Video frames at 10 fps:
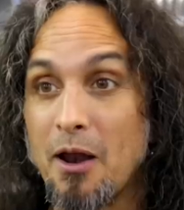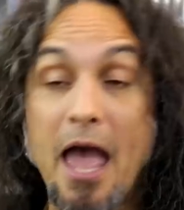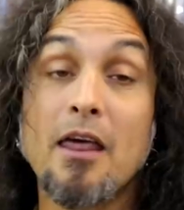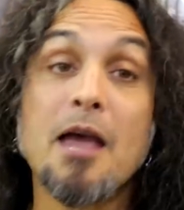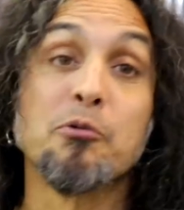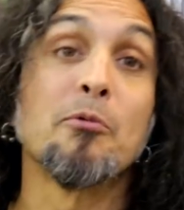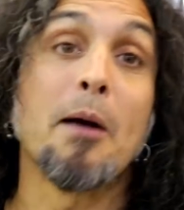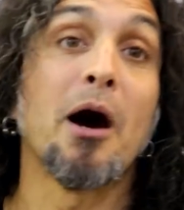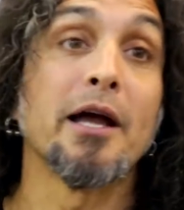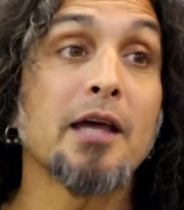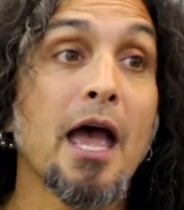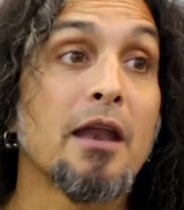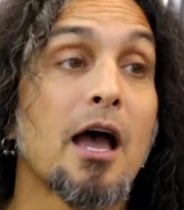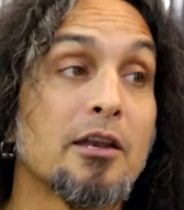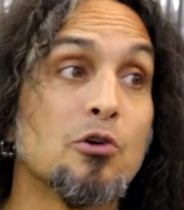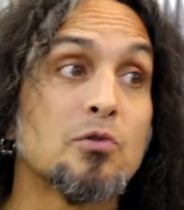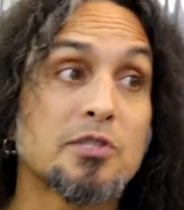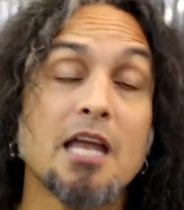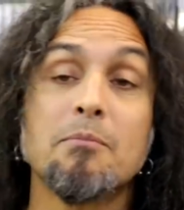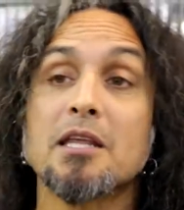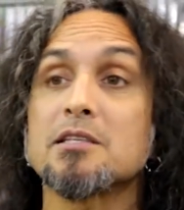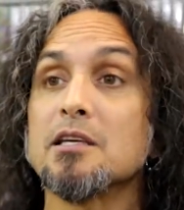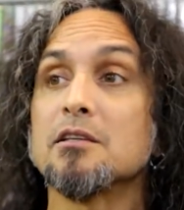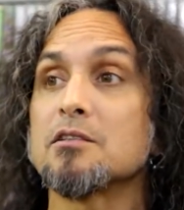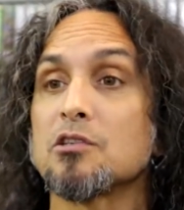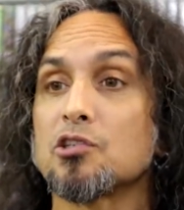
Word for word: And it blew my mind. And I knew ten minutes into